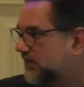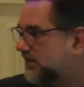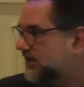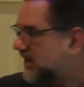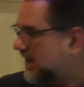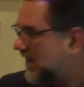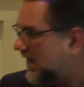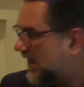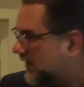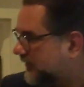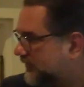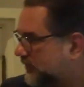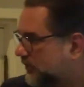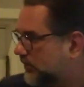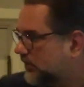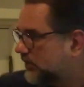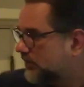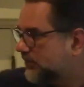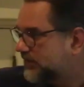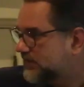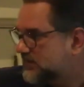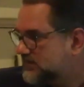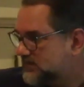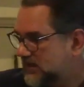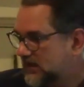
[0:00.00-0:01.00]
They have to work
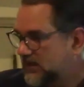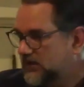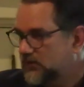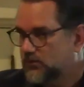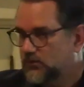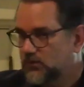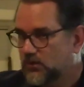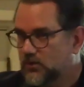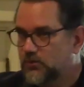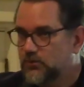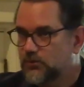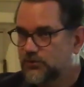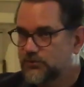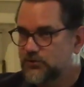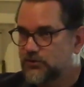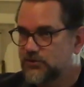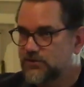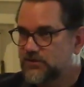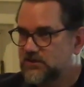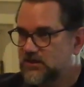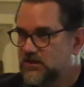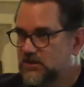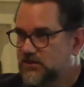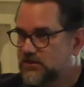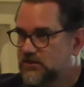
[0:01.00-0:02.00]
with a state or local
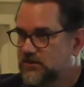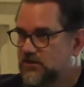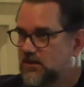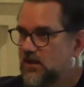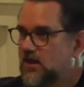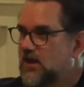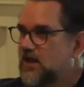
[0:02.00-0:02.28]
jurisdiction